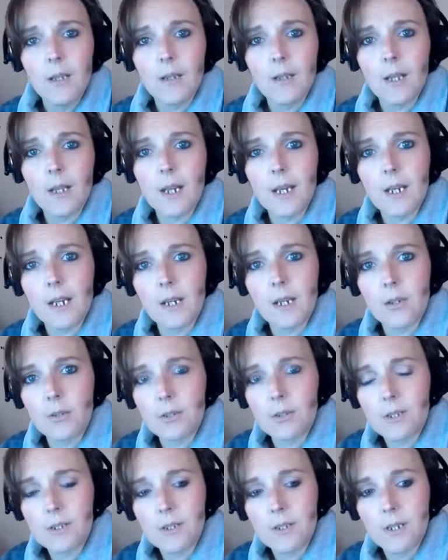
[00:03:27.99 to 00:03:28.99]
that
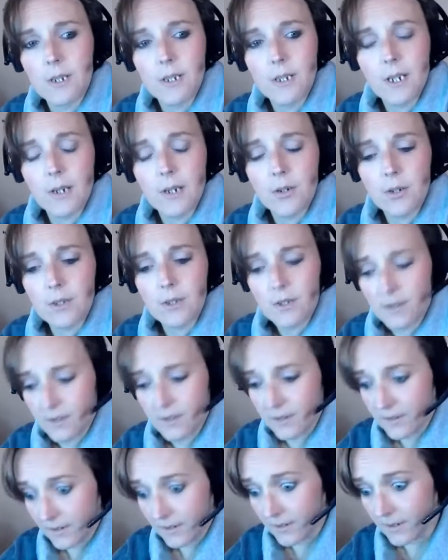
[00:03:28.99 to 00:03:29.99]

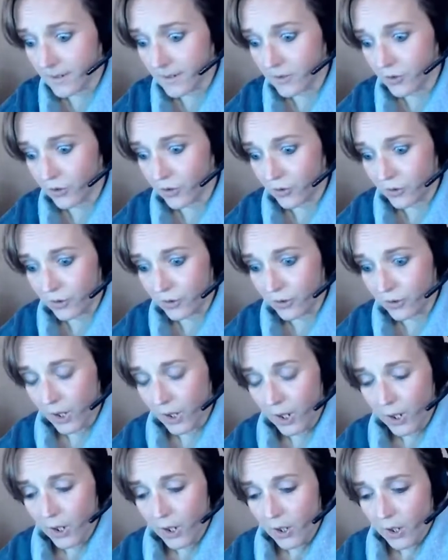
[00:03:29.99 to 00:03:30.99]
inheritances should
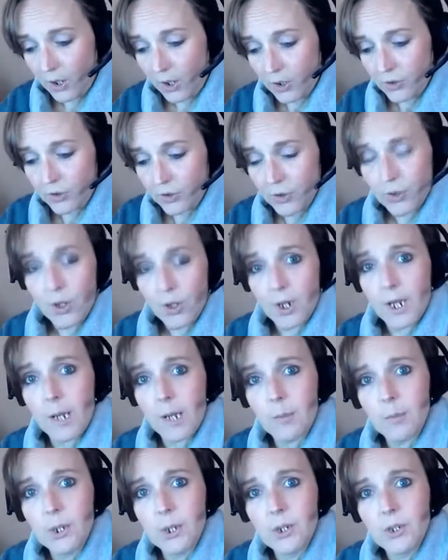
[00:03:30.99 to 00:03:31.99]
not
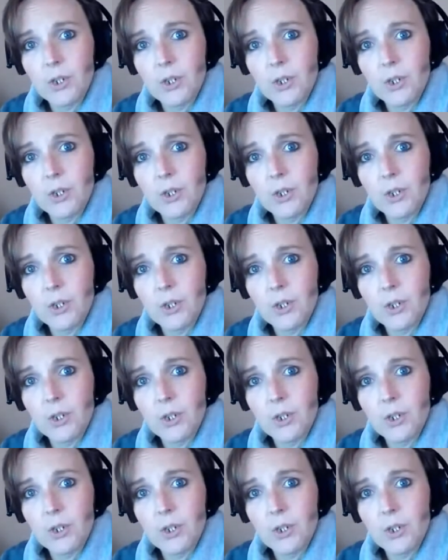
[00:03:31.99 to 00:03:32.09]
happen?